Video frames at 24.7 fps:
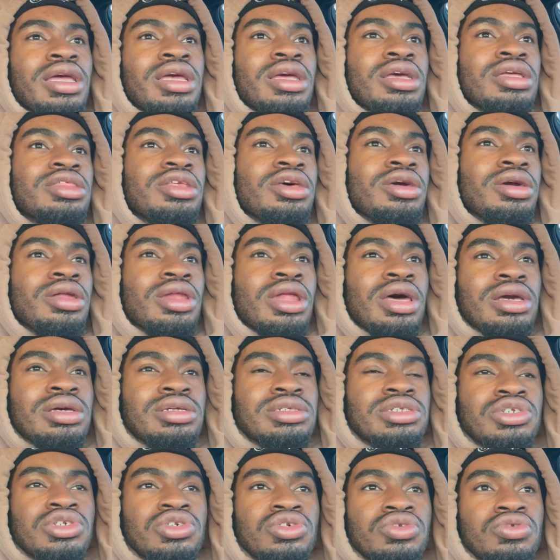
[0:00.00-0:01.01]
get there
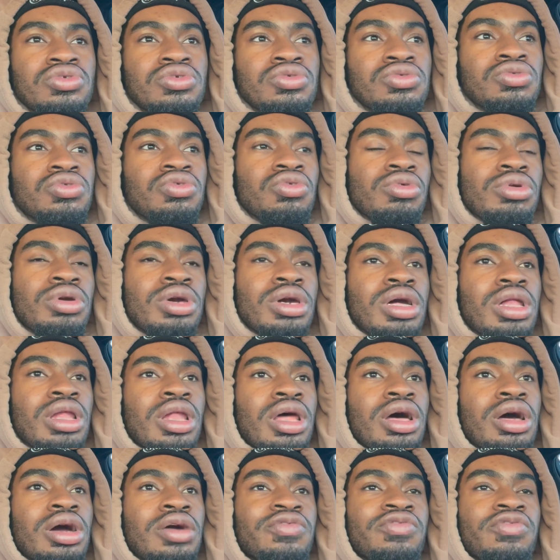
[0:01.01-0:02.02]
like 2, 3
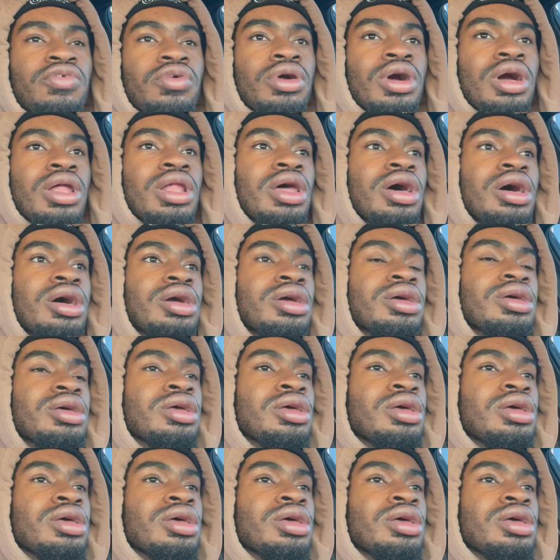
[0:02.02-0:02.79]
o'clock, 4 o'clock,